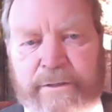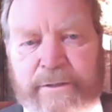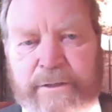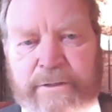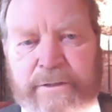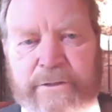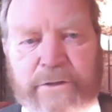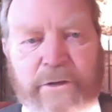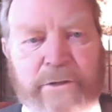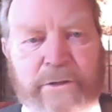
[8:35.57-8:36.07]

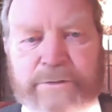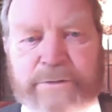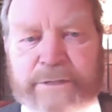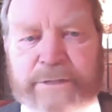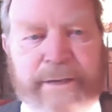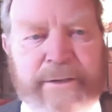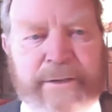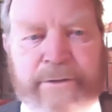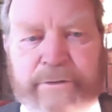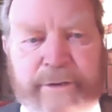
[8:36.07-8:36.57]
And God was
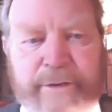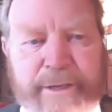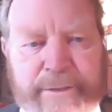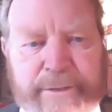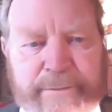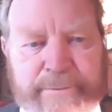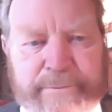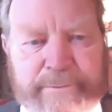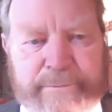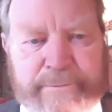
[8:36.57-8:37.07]

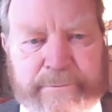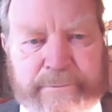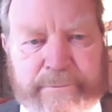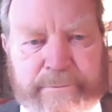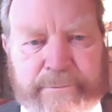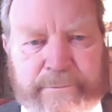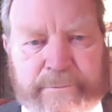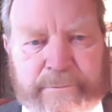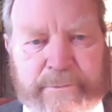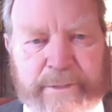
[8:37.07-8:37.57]
angry.
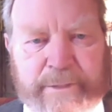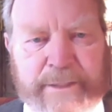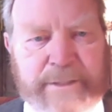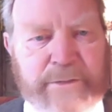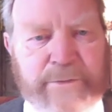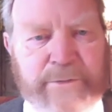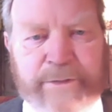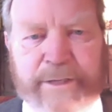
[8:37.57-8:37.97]
These